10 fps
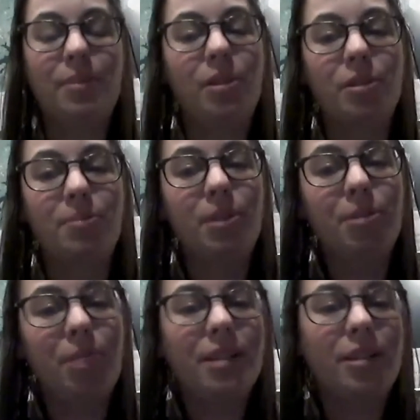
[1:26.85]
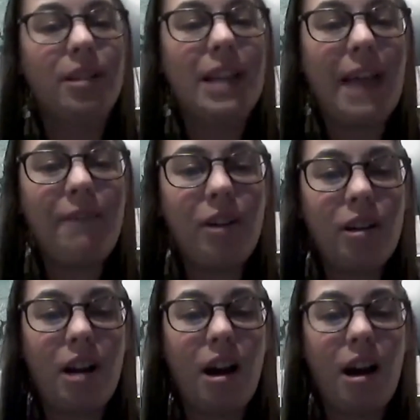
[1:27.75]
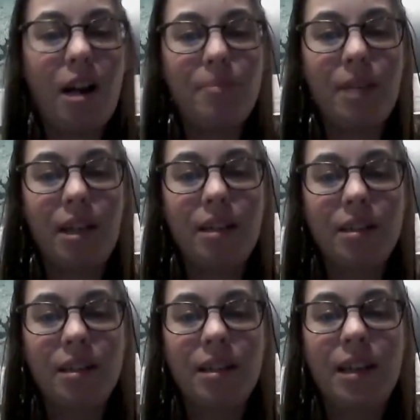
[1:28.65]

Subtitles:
but those blueprints are never copied